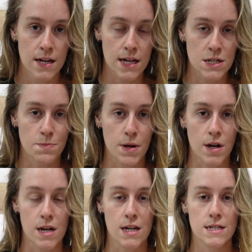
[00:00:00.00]

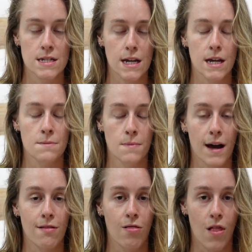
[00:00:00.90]
experienced in
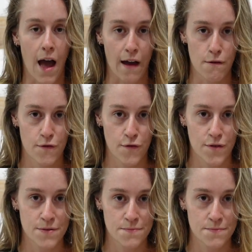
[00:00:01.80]
my life.